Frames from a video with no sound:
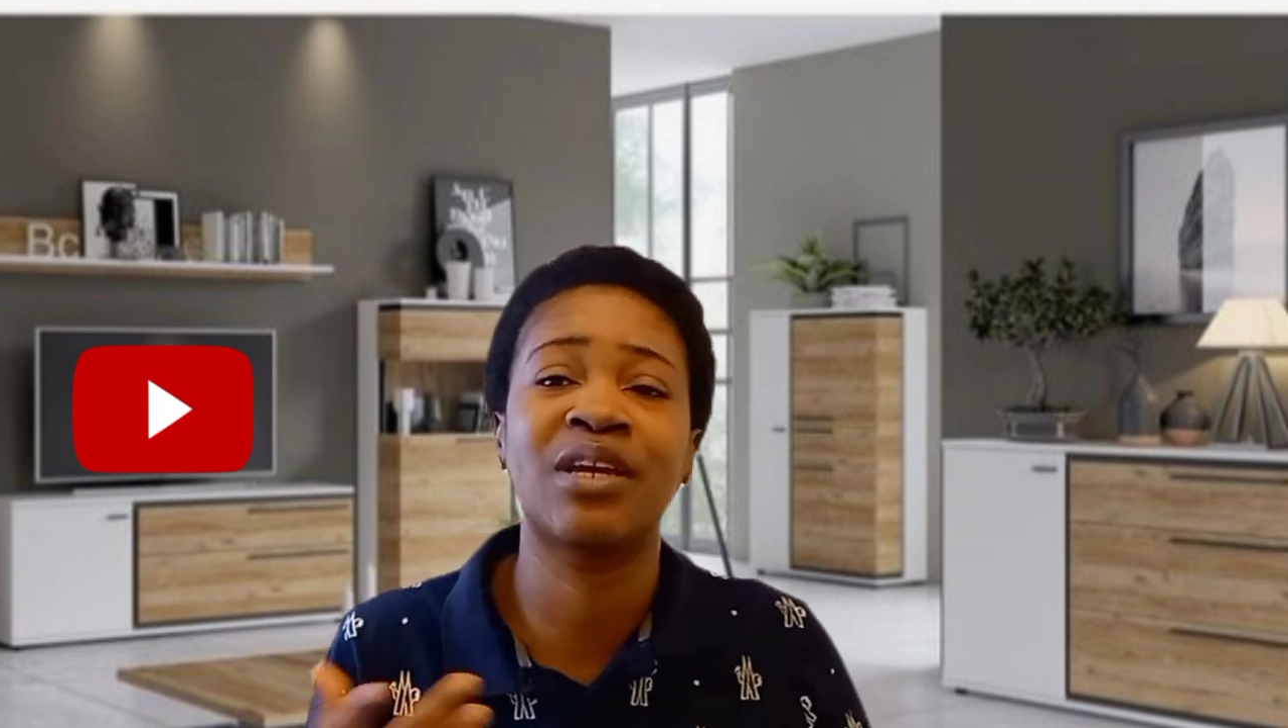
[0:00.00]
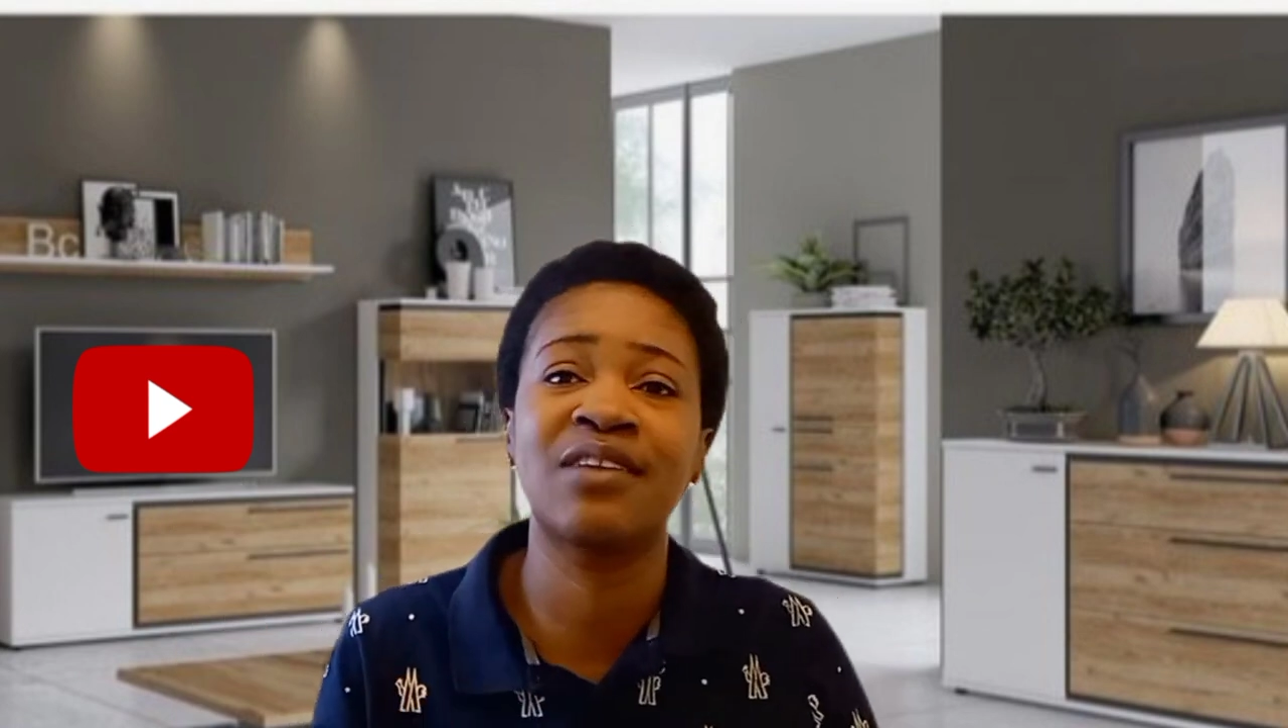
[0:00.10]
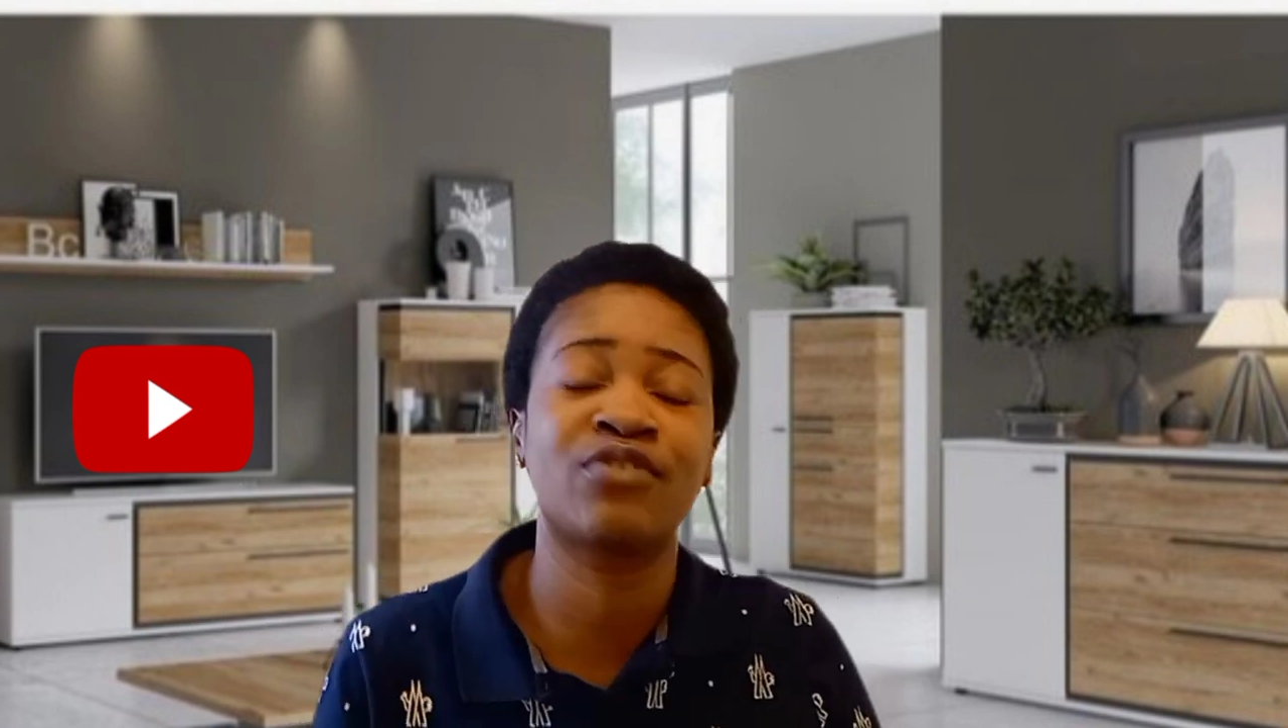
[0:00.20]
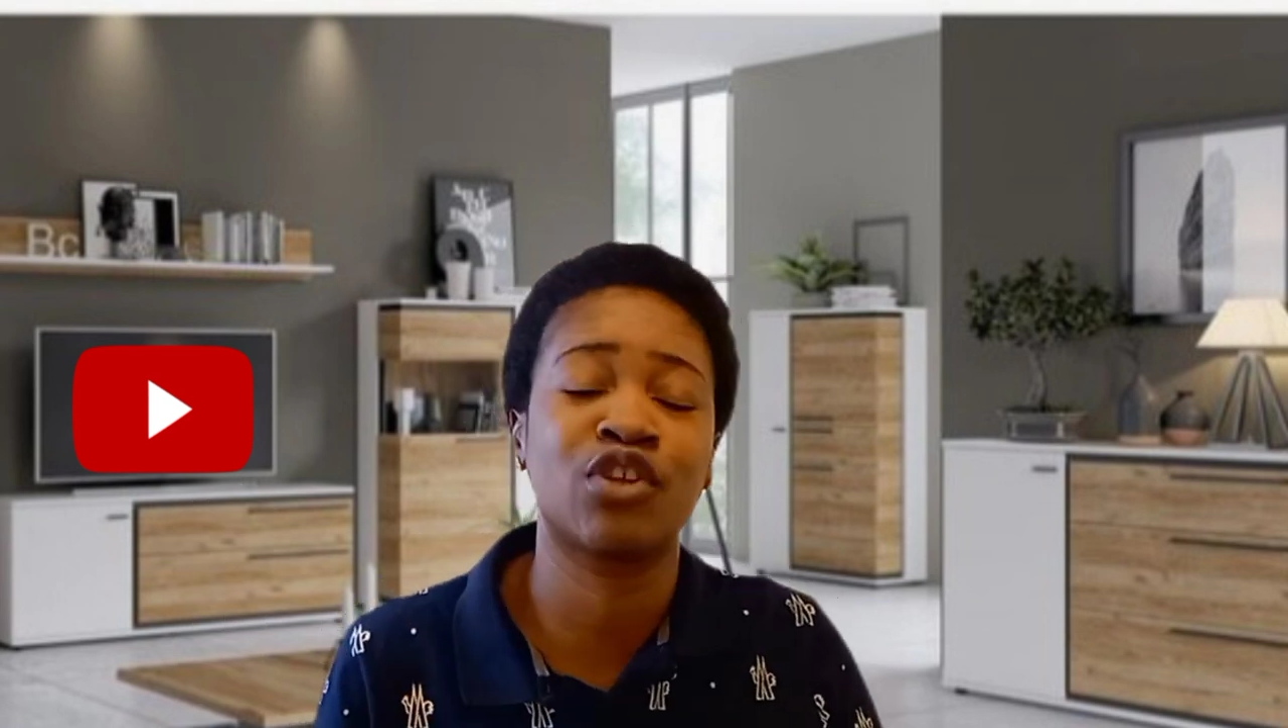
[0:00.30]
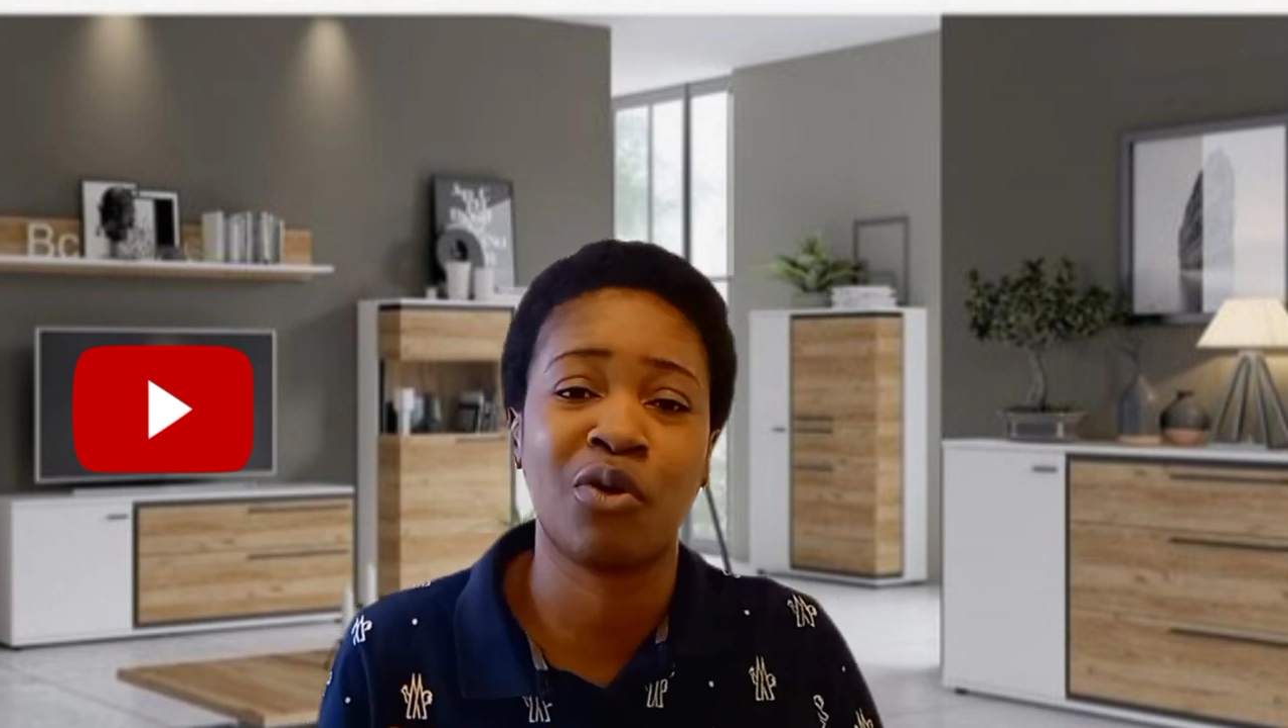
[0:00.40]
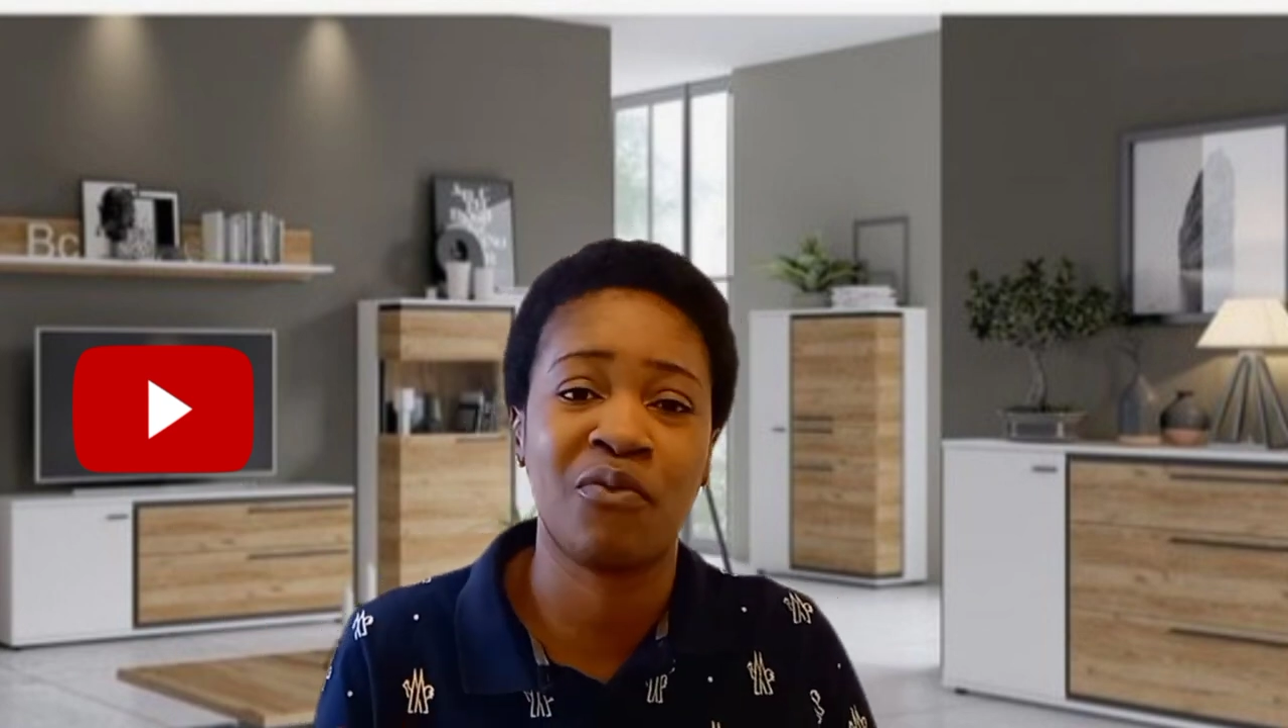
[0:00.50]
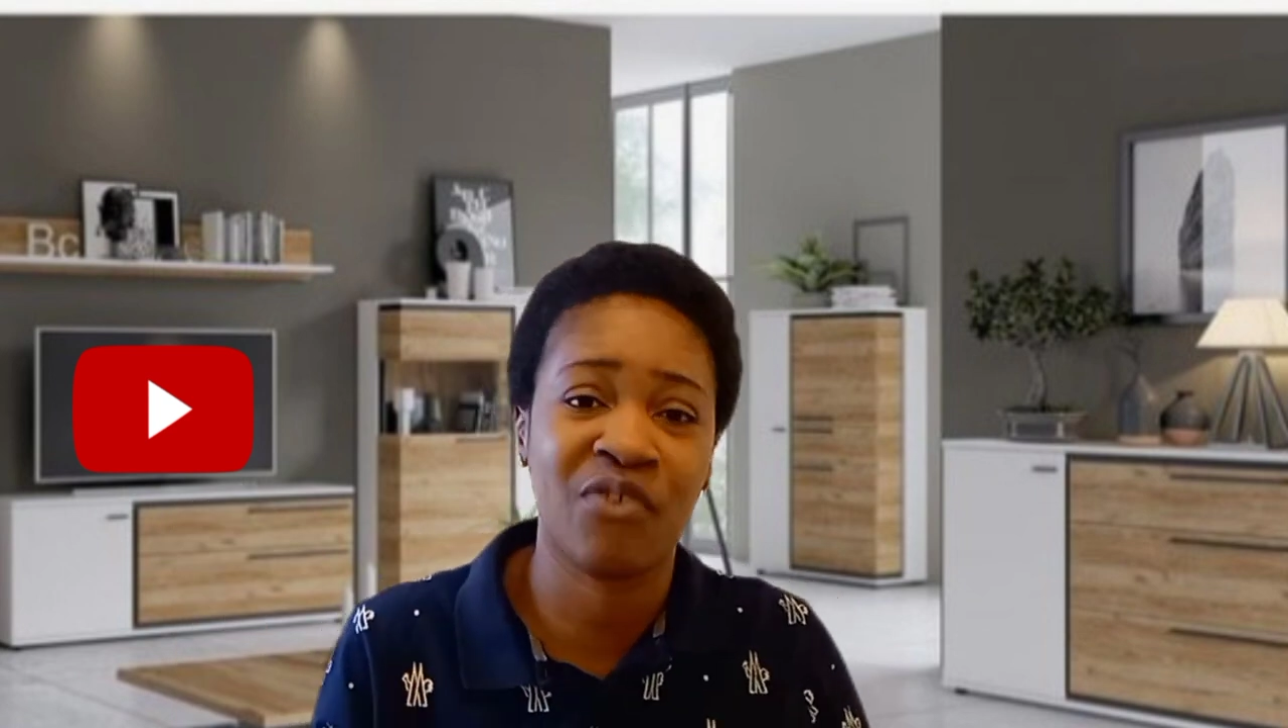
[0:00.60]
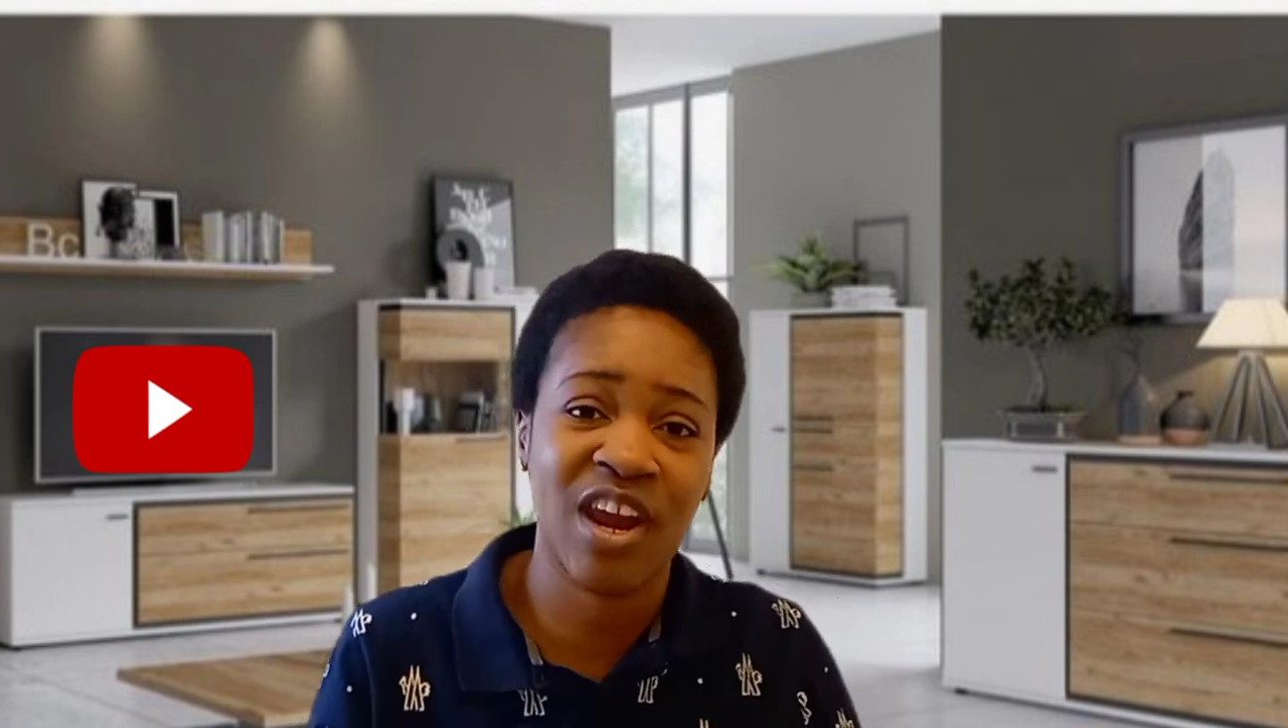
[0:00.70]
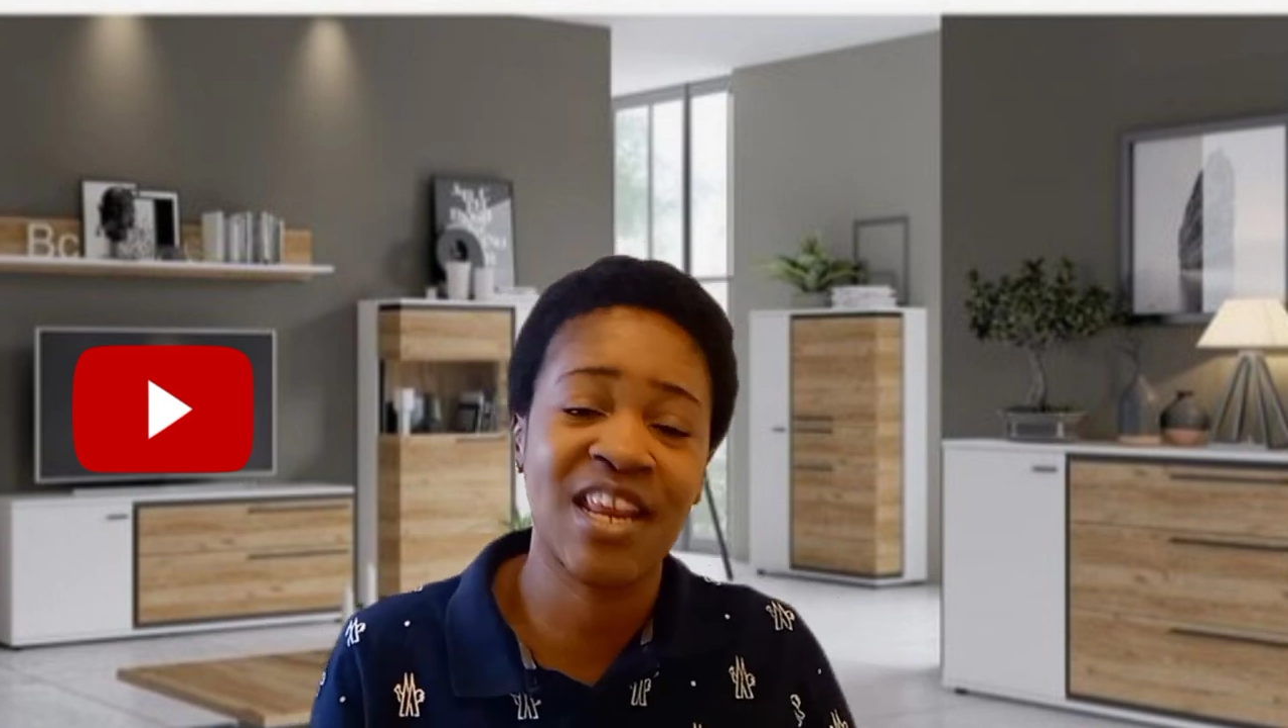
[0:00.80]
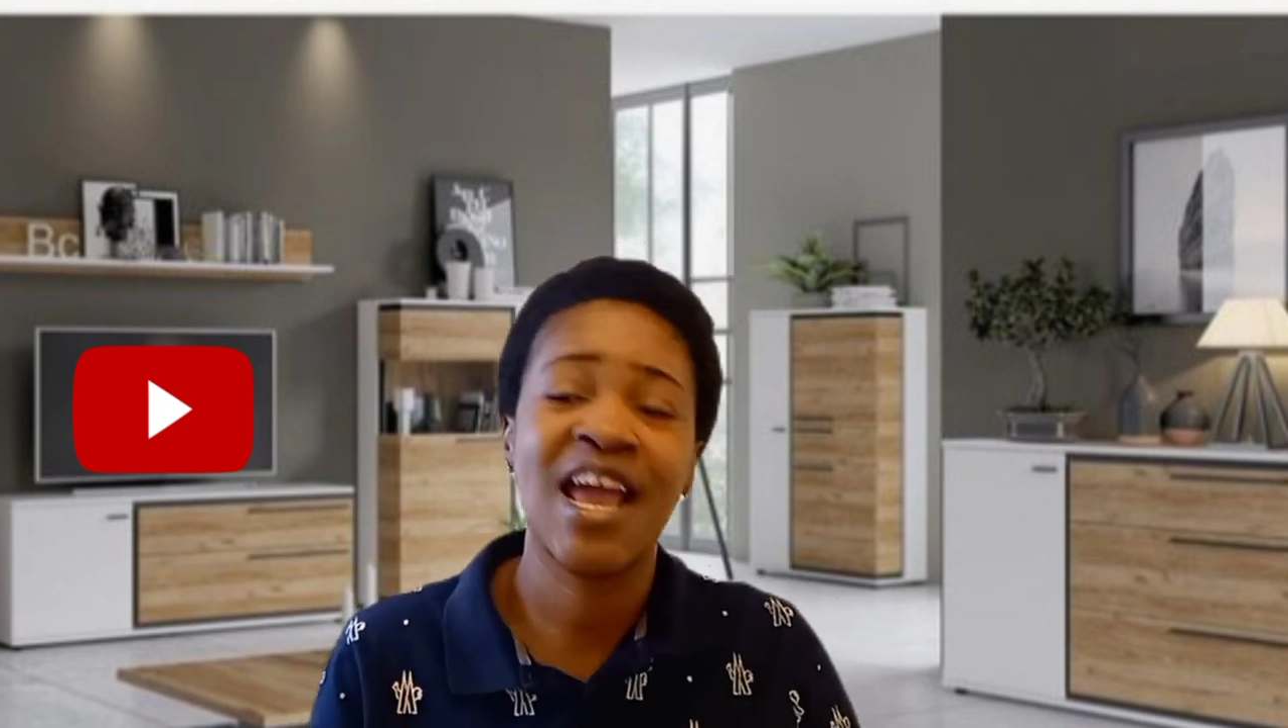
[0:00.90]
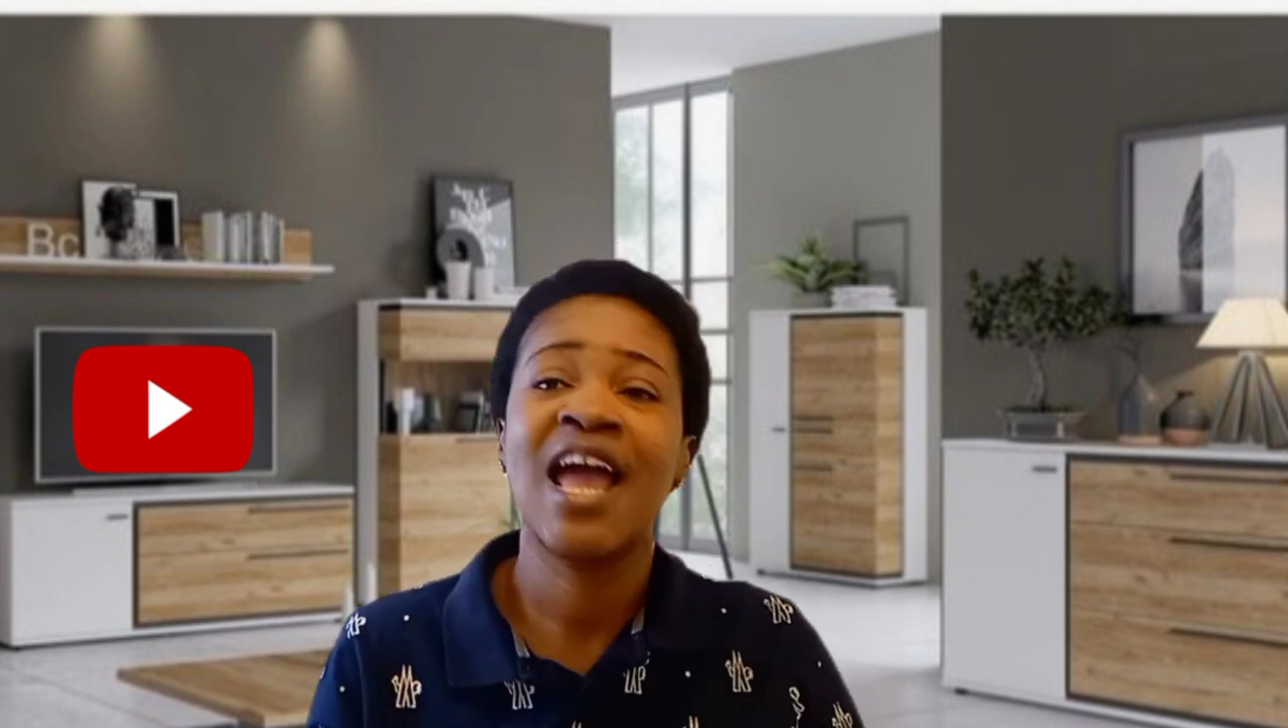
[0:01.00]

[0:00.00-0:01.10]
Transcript: gifting your friend?